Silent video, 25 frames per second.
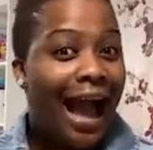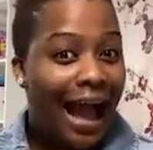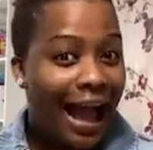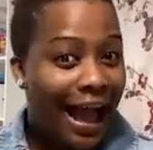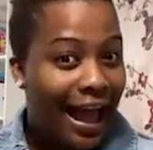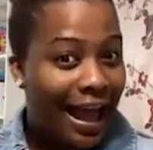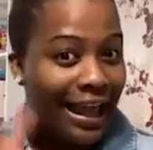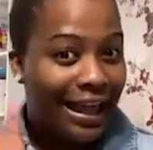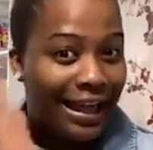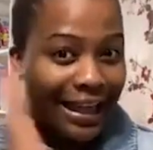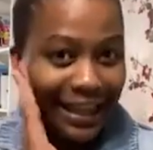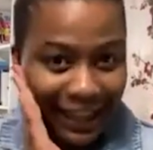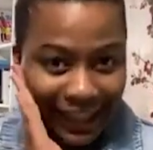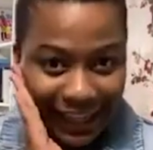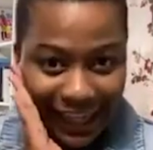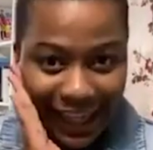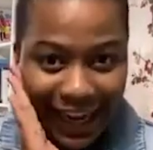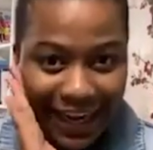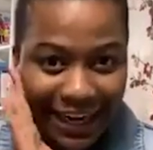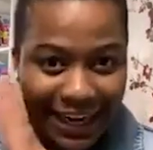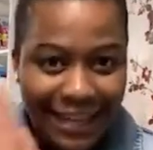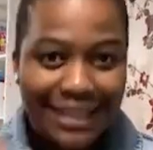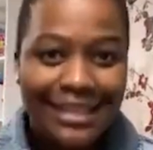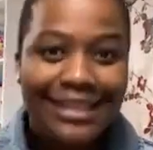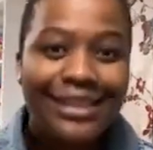Ah,
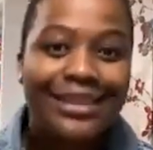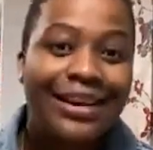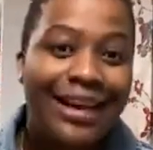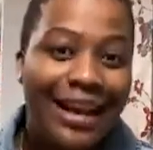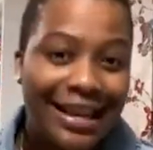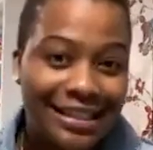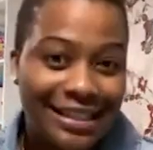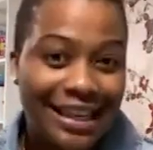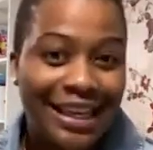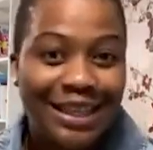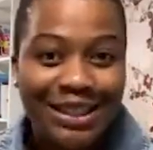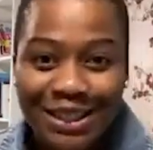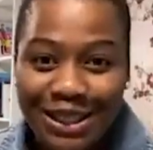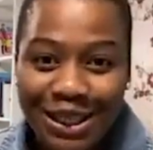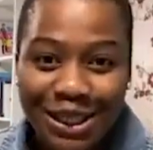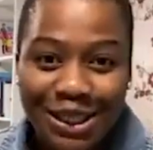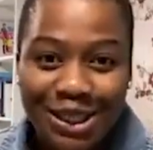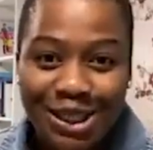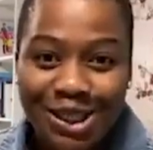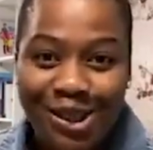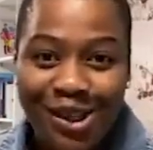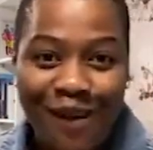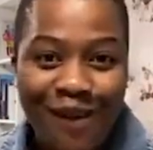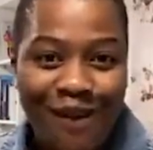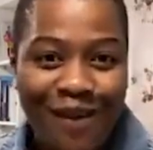ladies, you guys are
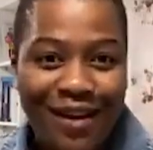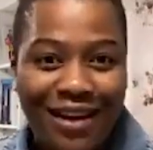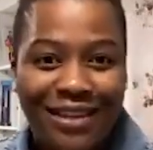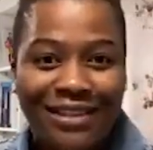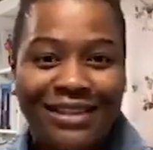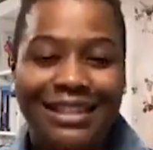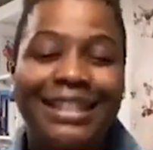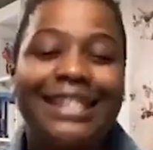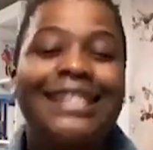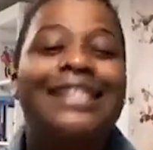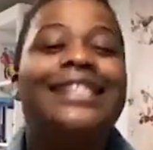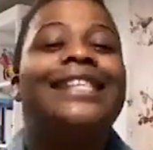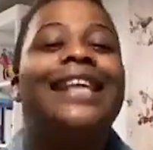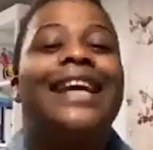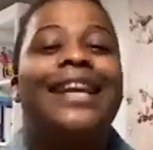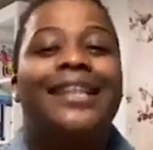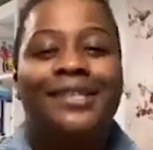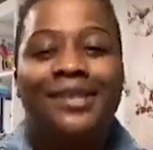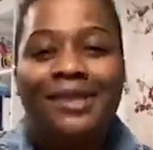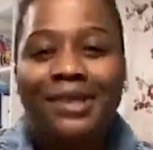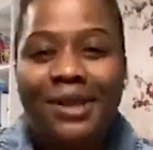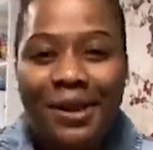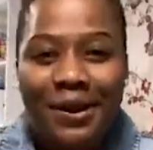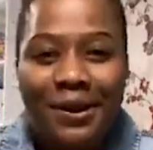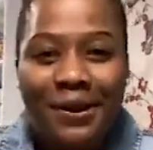doing so well these
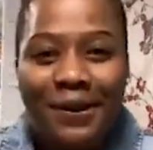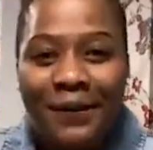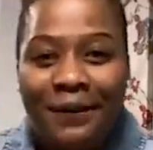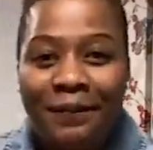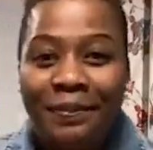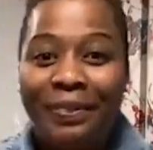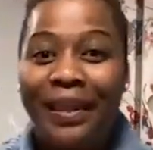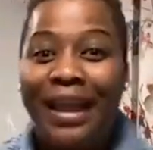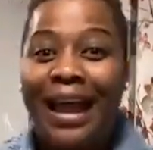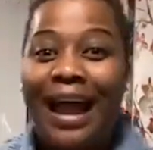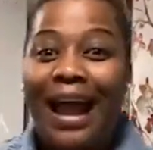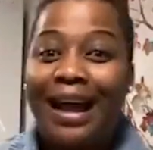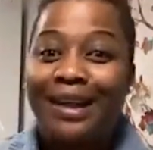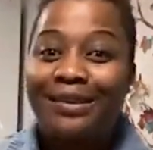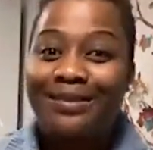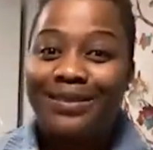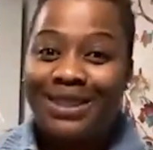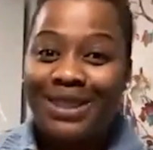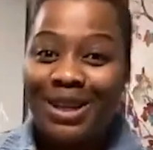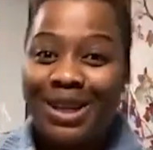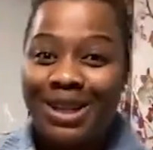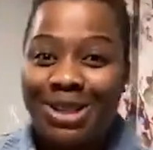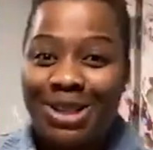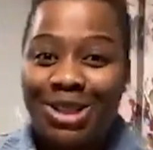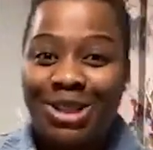days, though.
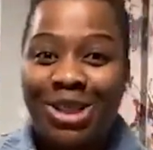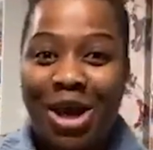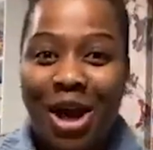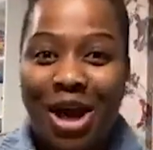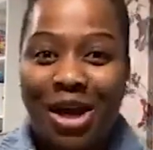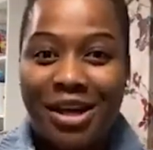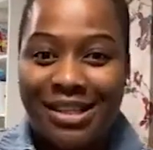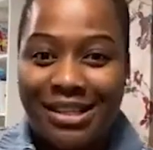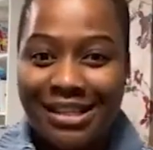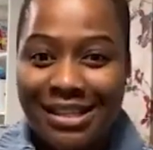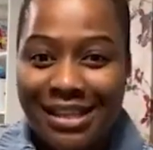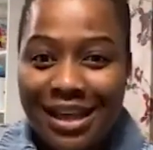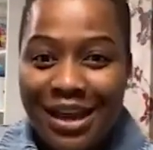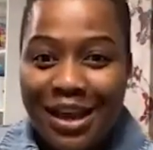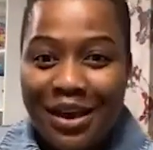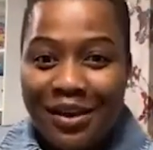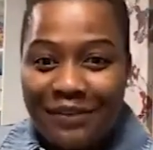I'm so shocked.